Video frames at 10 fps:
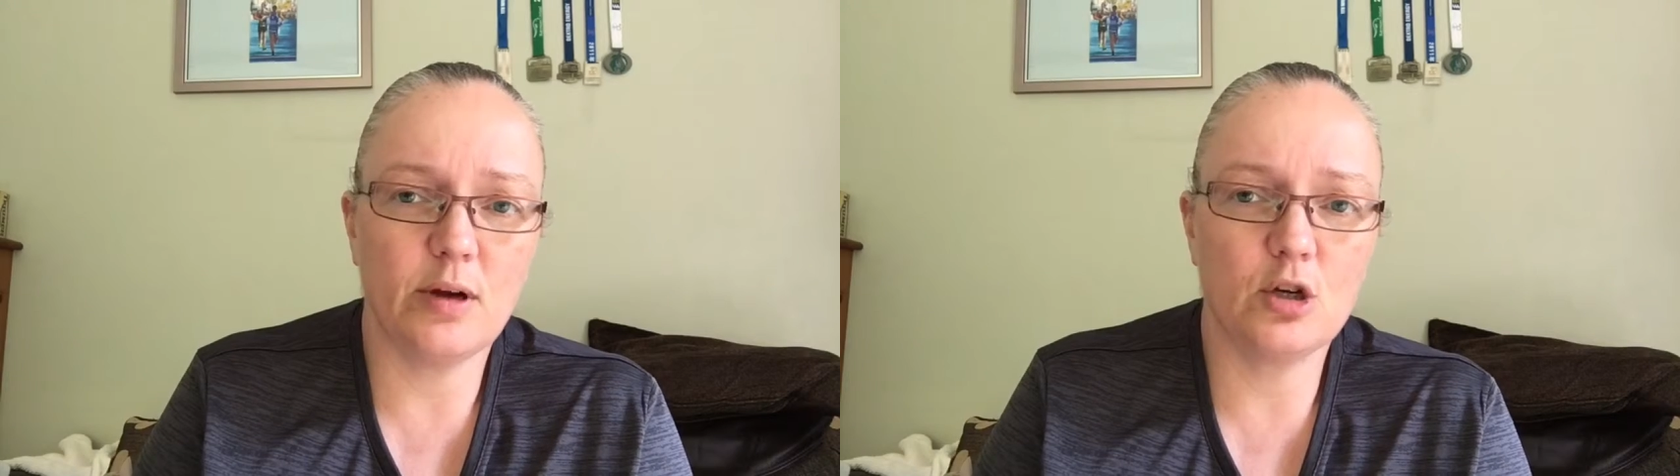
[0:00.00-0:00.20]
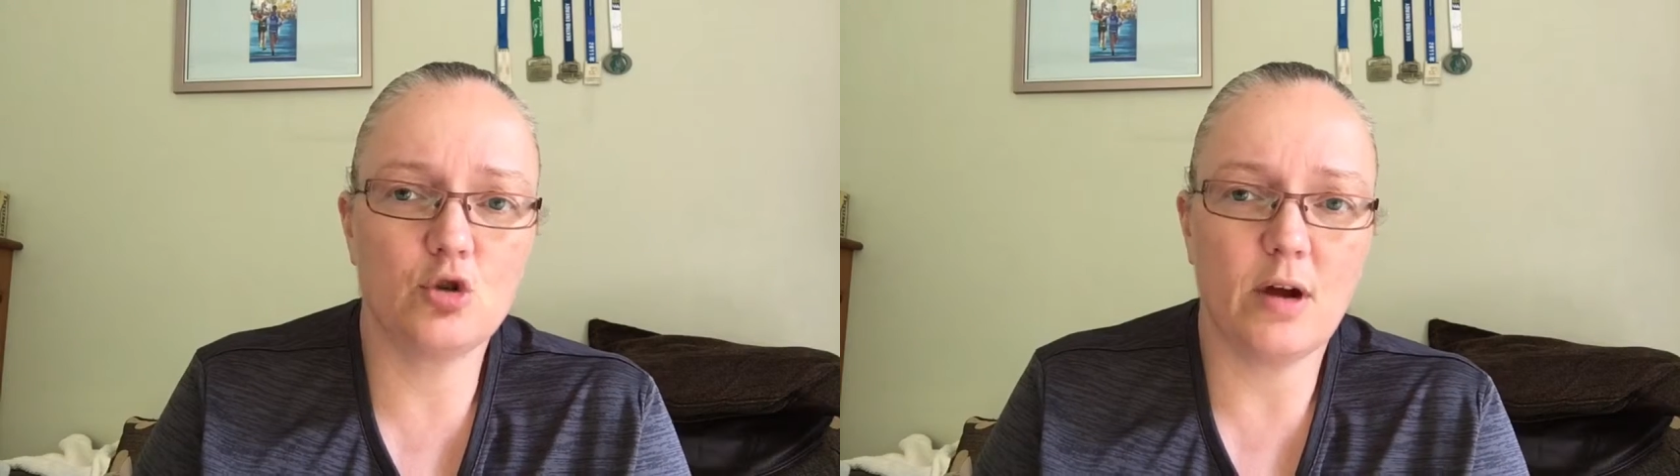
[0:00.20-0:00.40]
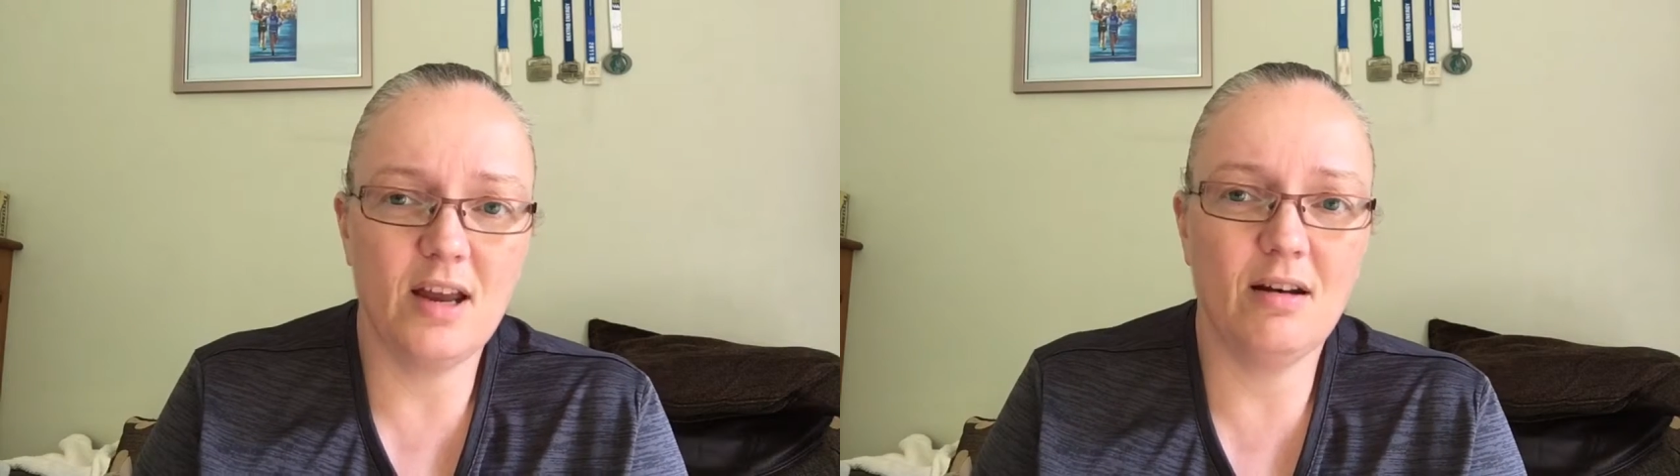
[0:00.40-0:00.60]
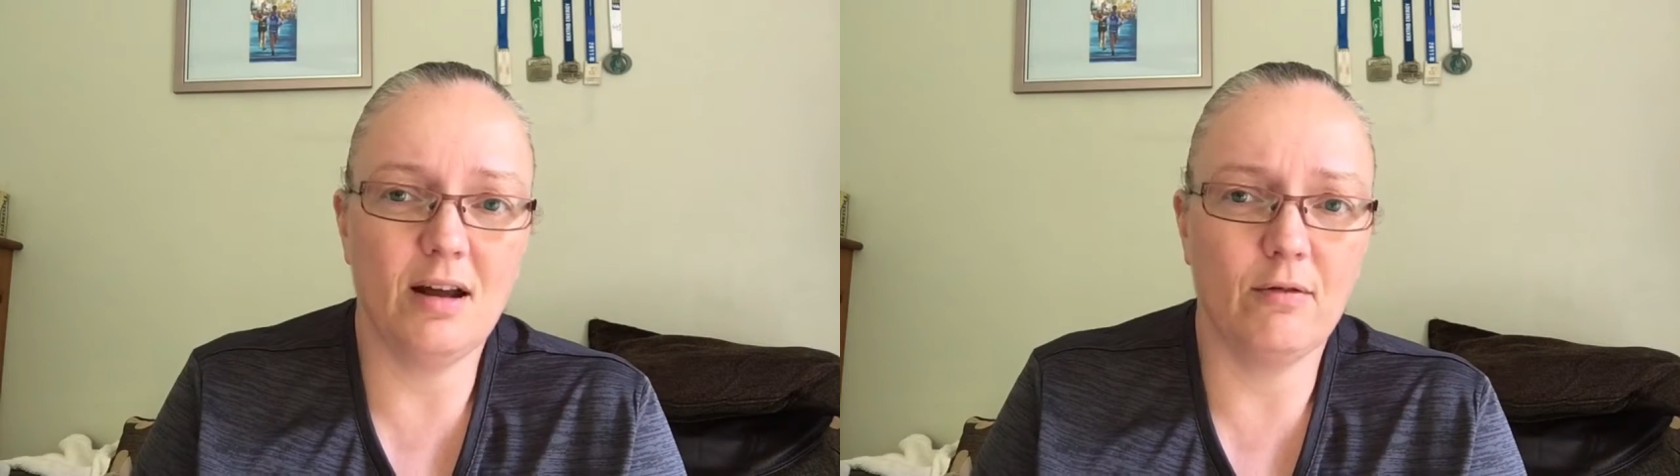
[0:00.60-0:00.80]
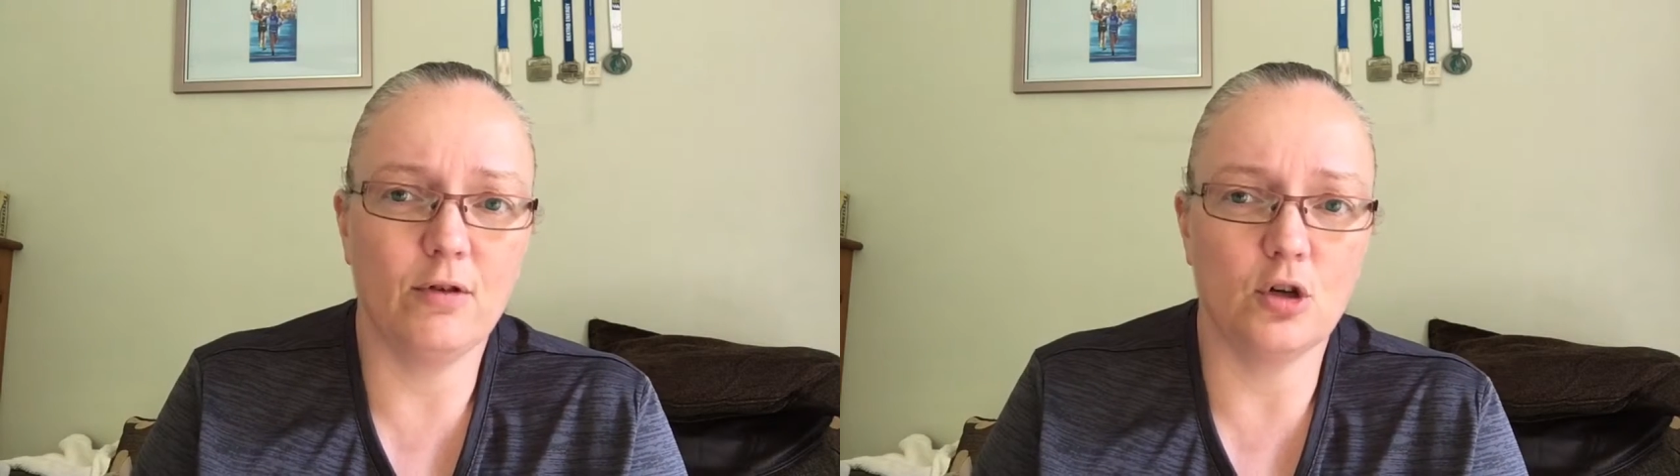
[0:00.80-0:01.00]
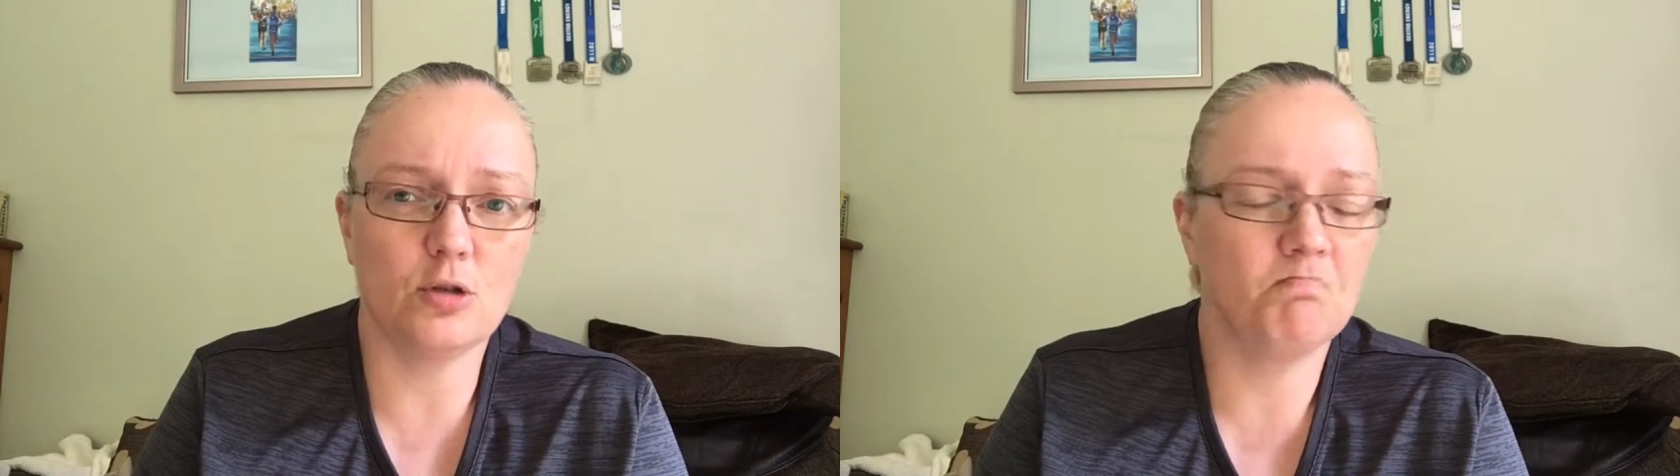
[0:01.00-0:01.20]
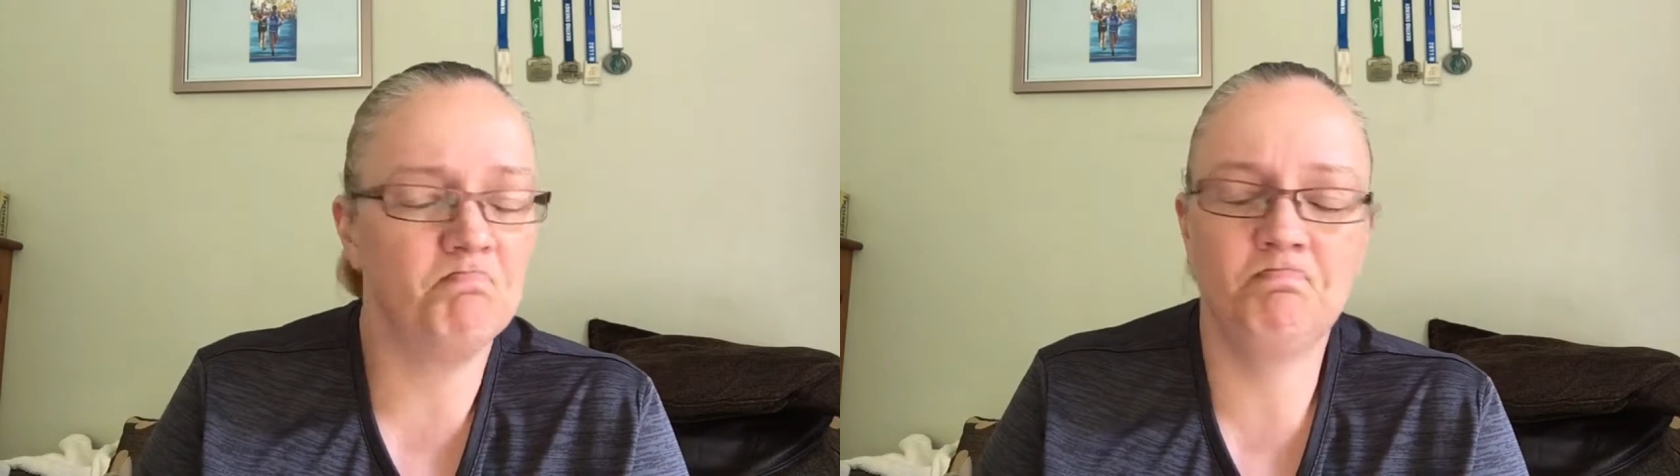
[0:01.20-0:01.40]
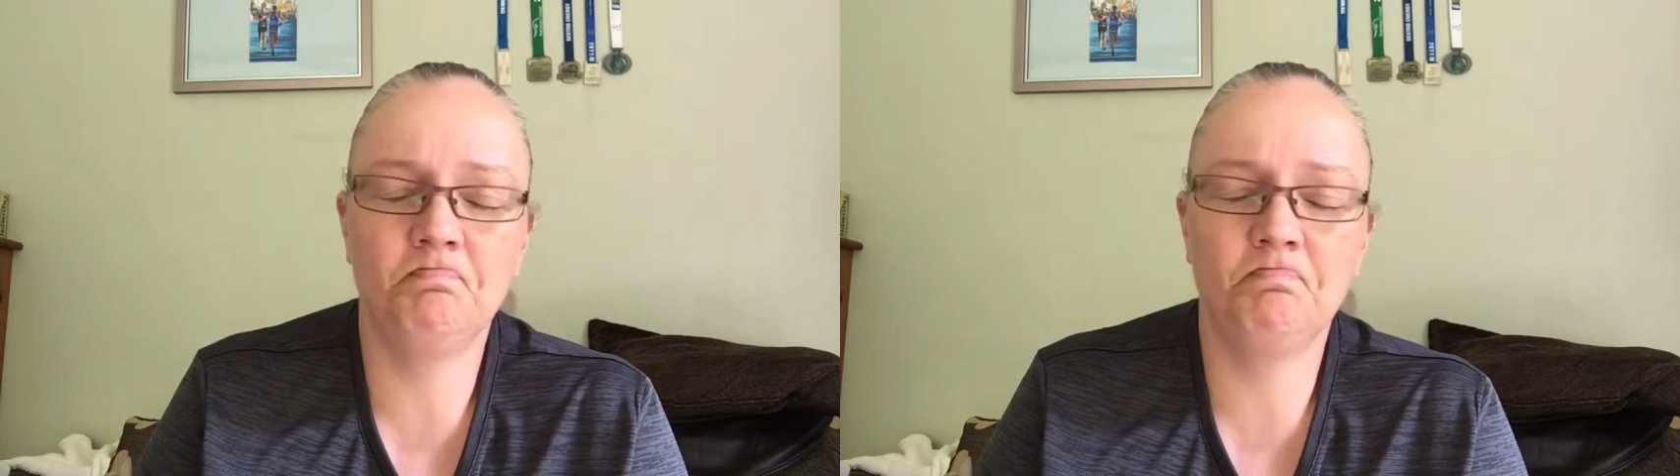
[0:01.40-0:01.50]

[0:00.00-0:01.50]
so I could try it out first.